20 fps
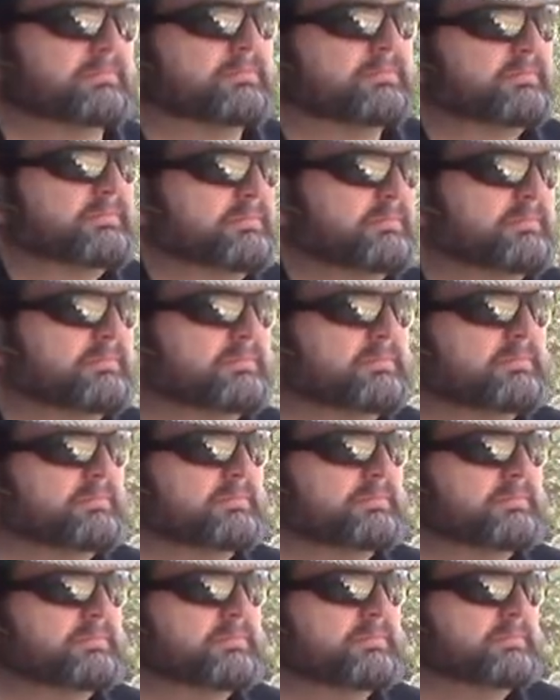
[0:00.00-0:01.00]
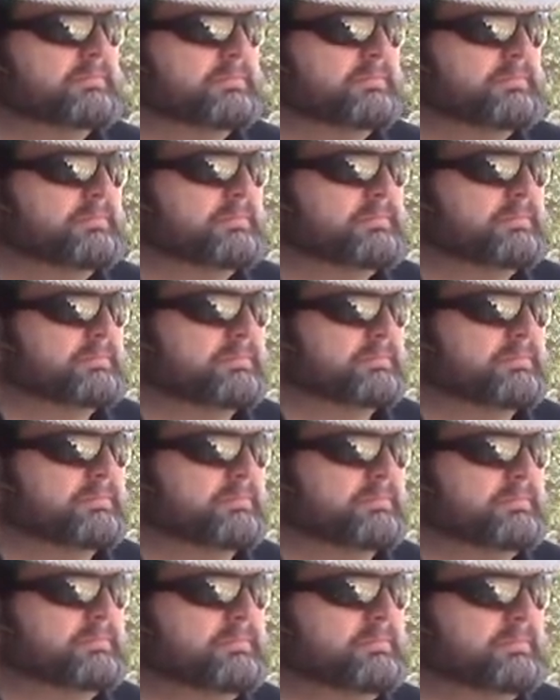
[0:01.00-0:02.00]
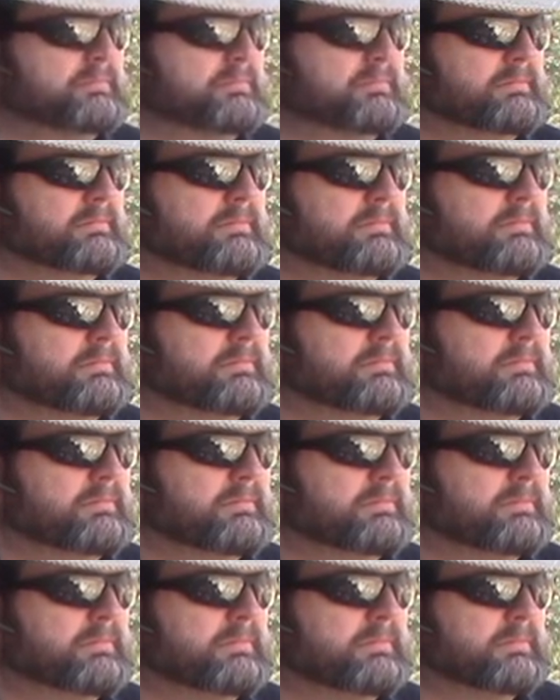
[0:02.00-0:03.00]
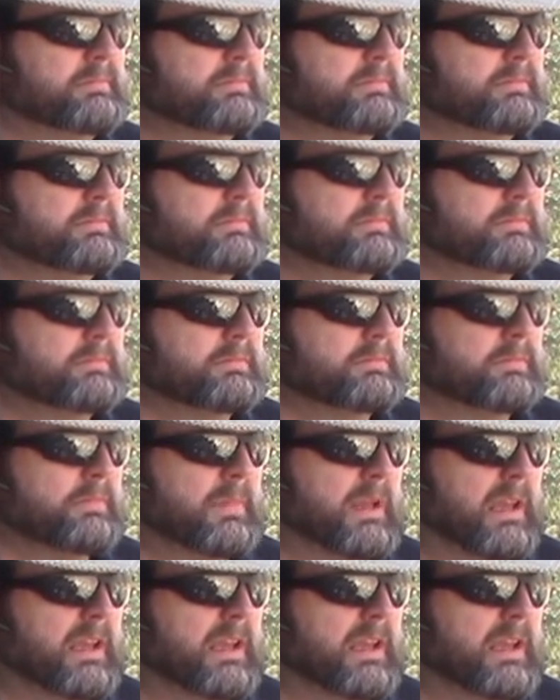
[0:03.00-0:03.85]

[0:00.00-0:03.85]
No one is speaking in this clip.